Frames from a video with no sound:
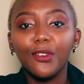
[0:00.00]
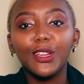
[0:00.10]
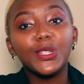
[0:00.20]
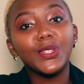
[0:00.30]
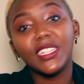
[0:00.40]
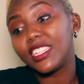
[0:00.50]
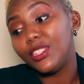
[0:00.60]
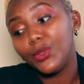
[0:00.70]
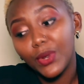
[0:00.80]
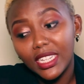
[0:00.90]
for you to
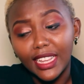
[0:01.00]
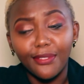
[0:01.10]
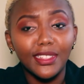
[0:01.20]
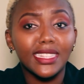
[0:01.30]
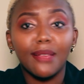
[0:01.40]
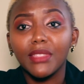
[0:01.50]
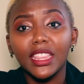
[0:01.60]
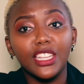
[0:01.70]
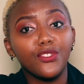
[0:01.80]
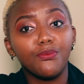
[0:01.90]
just do it if it's something
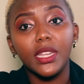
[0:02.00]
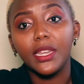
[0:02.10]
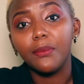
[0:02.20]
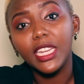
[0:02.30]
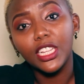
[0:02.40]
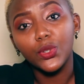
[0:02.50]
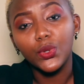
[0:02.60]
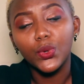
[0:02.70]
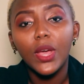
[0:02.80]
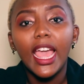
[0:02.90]
that you've been meaning to
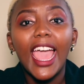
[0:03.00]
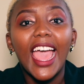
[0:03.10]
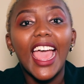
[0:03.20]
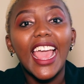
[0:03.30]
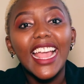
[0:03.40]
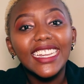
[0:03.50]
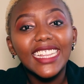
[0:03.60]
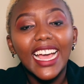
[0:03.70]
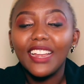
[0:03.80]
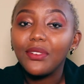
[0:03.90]
do and
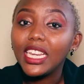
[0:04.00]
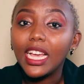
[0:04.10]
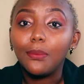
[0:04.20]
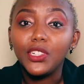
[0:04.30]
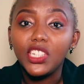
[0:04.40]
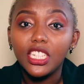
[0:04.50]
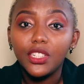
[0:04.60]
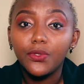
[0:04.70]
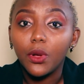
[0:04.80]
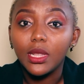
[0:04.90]
and I really appreciate
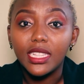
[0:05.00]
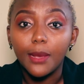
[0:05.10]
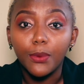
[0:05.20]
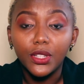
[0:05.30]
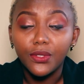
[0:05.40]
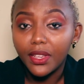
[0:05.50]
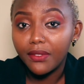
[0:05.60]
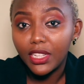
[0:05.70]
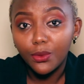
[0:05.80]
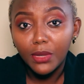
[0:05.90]
you for all the support you've
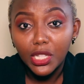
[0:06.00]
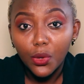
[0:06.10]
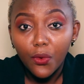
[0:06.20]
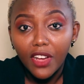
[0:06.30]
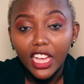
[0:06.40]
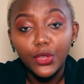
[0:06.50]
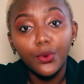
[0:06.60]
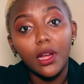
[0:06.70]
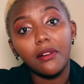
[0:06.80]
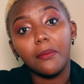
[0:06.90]
given to me so far.
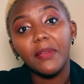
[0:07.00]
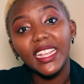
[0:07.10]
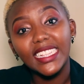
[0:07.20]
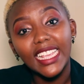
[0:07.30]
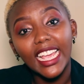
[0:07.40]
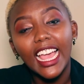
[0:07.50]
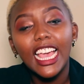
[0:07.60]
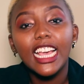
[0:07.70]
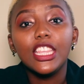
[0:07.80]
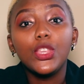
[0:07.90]
You are amazing,
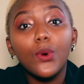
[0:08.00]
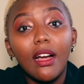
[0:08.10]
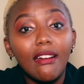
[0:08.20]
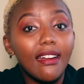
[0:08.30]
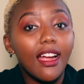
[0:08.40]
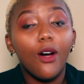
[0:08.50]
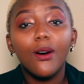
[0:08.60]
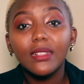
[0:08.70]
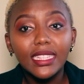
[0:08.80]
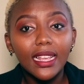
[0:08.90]
you are
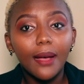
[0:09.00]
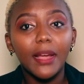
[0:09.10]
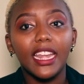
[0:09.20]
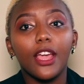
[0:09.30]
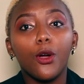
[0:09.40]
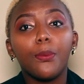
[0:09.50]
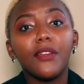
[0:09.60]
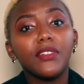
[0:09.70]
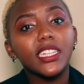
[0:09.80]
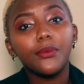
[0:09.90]
awesome, and I hope
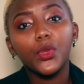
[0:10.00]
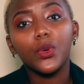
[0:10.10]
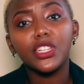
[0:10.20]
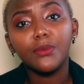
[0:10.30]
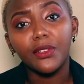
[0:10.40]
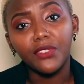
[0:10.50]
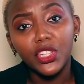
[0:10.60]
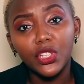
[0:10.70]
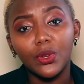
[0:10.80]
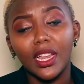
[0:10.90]
every time you watch my
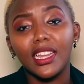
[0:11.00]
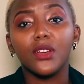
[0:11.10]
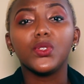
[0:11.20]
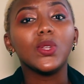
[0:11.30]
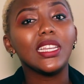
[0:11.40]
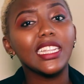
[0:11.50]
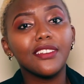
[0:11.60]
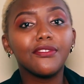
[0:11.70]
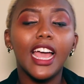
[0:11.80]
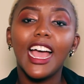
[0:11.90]
video you learn how to
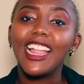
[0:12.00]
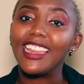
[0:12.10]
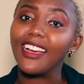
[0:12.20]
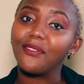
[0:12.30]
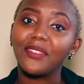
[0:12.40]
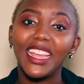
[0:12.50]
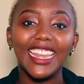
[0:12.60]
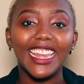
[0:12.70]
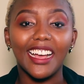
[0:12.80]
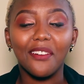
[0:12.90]
live, love,
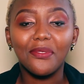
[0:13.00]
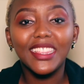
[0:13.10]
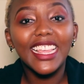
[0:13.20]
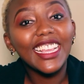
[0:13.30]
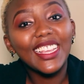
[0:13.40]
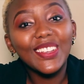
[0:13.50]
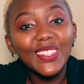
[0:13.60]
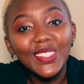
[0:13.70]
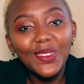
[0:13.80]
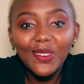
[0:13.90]
and love. Thank you
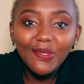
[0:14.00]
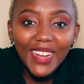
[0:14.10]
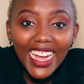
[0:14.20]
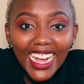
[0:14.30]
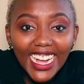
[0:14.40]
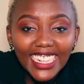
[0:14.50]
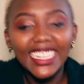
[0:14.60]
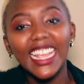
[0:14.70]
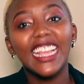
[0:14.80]
so much.